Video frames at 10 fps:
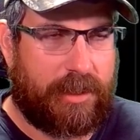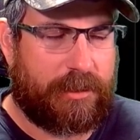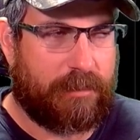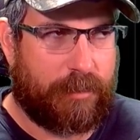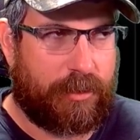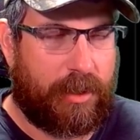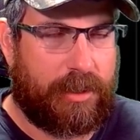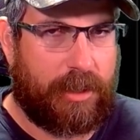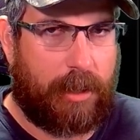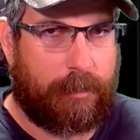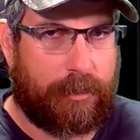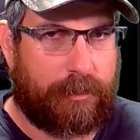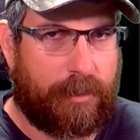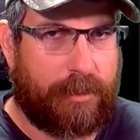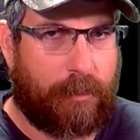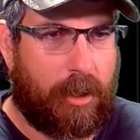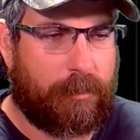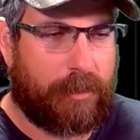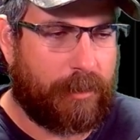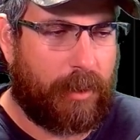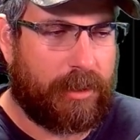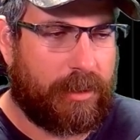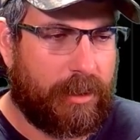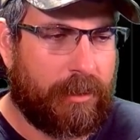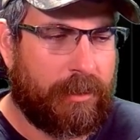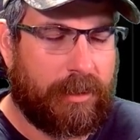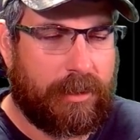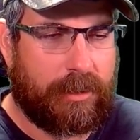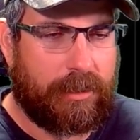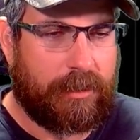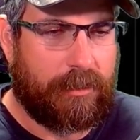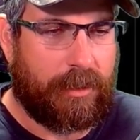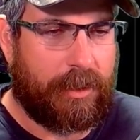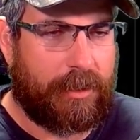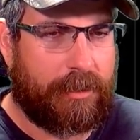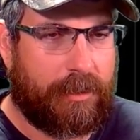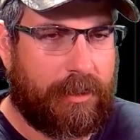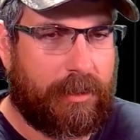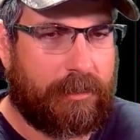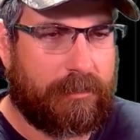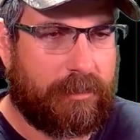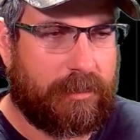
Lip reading: that's some straight Diablo 3 robbery right there. And a